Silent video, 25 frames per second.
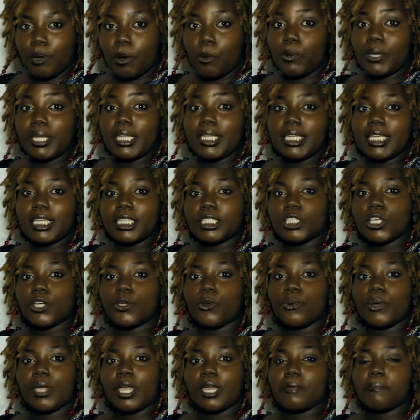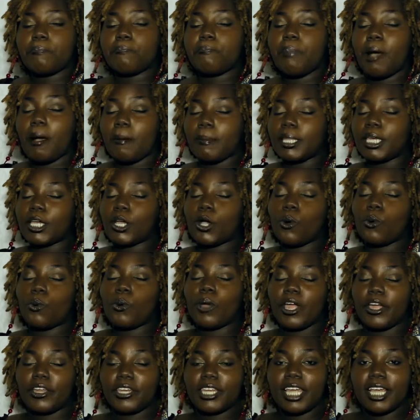But we need to create public
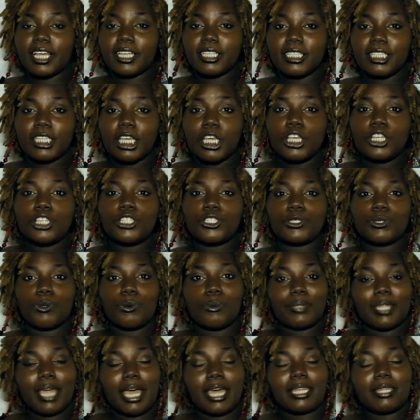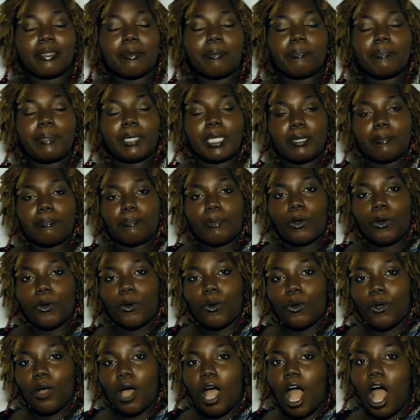awareness so that the
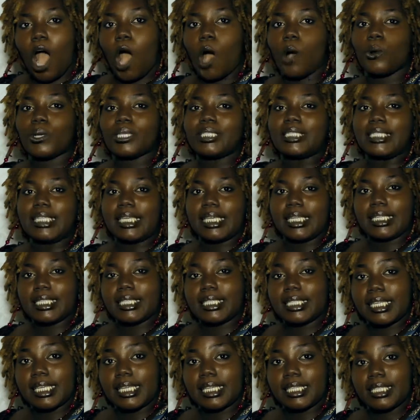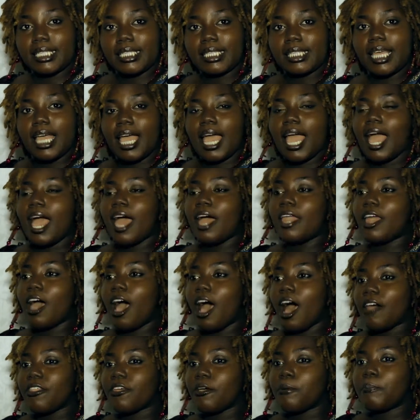people, our citizens, and
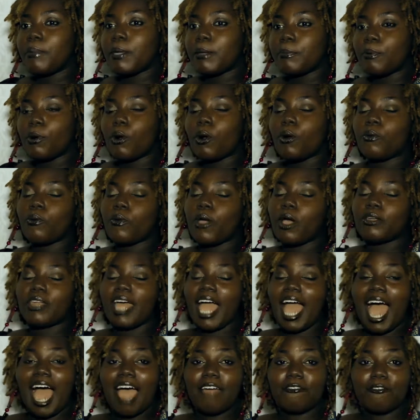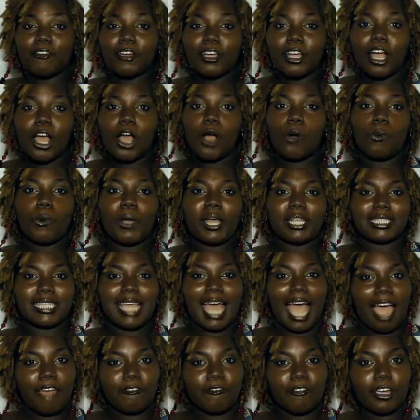other people around Africa,
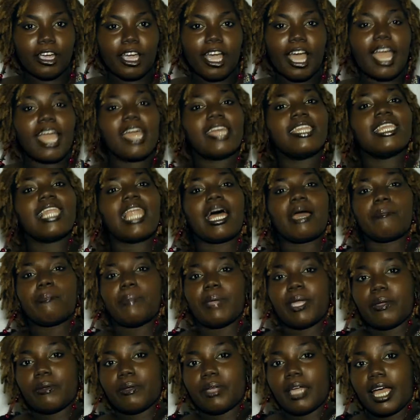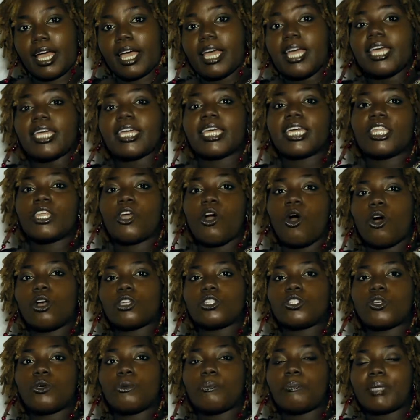West Africa, and Liberia can
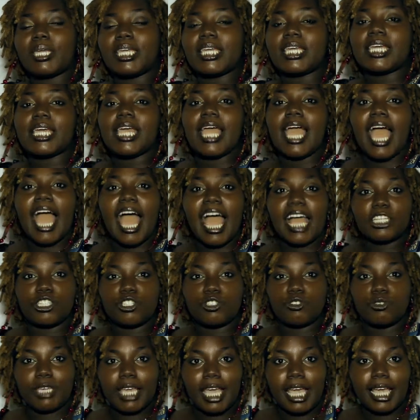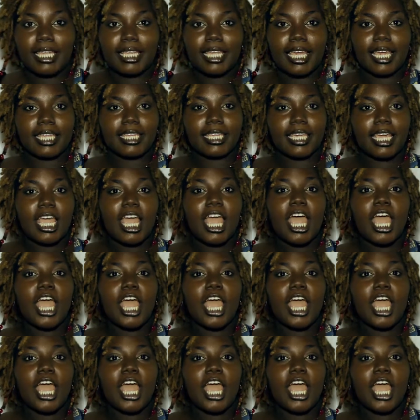also be educated